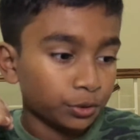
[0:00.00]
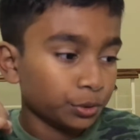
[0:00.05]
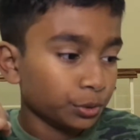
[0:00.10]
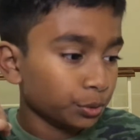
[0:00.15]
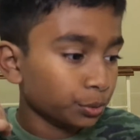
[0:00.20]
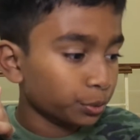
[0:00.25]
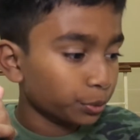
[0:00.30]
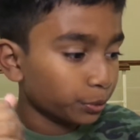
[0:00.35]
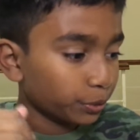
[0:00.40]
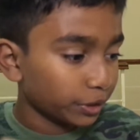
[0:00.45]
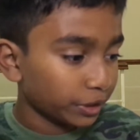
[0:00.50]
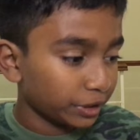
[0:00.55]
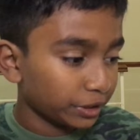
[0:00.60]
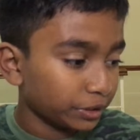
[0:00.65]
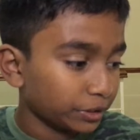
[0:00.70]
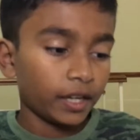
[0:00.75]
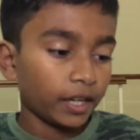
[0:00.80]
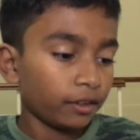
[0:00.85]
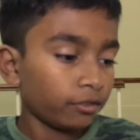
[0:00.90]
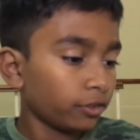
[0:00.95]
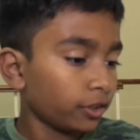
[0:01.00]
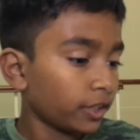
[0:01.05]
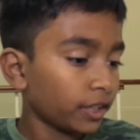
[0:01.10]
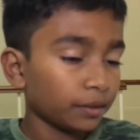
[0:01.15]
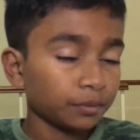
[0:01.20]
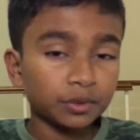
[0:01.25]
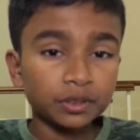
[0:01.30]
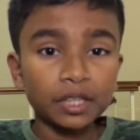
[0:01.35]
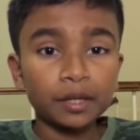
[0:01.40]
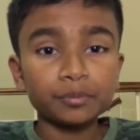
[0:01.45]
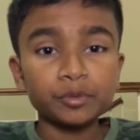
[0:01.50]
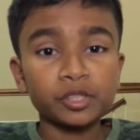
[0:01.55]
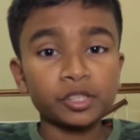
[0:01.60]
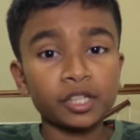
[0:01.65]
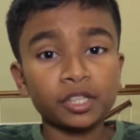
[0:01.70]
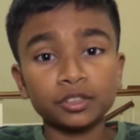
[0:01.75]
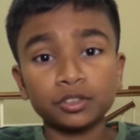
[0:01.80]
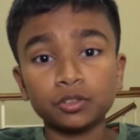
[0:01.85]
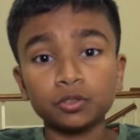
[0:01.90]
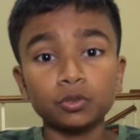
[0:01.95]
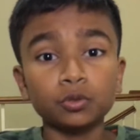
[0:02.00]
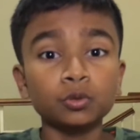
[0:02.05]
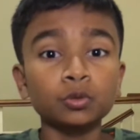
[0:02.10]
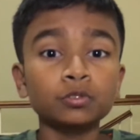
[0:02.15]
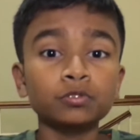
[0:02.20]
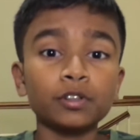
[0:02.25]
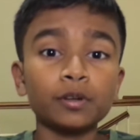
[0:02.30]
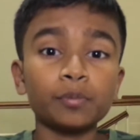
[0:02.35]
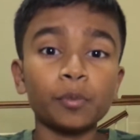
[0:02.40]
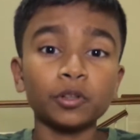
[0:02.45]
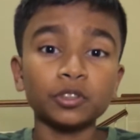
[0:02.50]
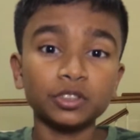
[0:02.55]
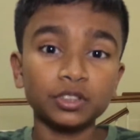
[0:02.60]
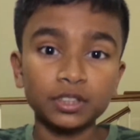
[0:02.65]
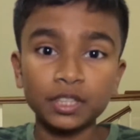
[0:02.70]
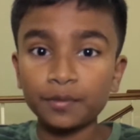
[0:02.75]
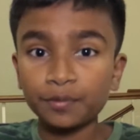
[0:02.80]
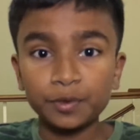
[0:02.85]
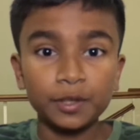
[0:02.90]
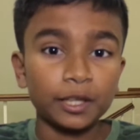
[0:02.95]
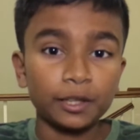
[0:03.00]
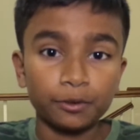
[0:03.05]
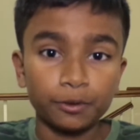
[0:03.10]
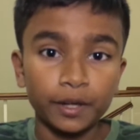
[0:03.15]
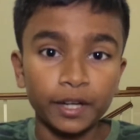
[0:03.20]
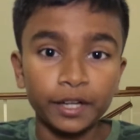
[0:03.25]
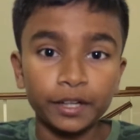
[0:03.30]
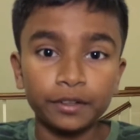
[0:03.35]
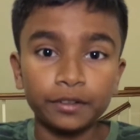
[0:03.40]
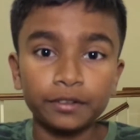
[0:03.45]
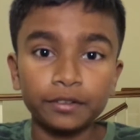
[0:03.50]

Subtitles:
doing? Every time Samsung has to goof up on something, right?